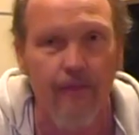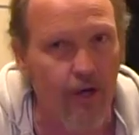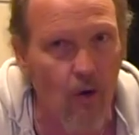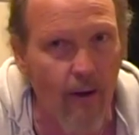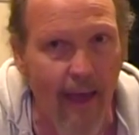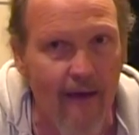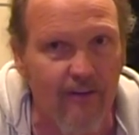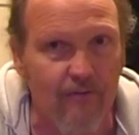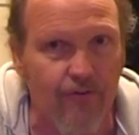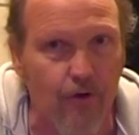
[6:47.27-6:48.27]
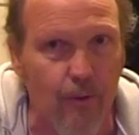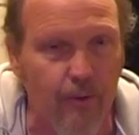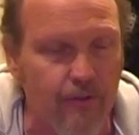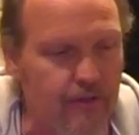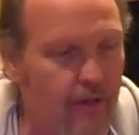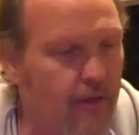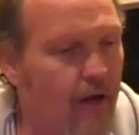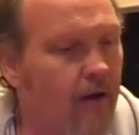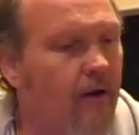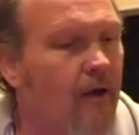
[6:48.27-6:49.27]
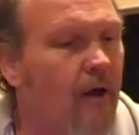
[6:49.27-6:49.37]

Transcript: They don't have invertebrates in there.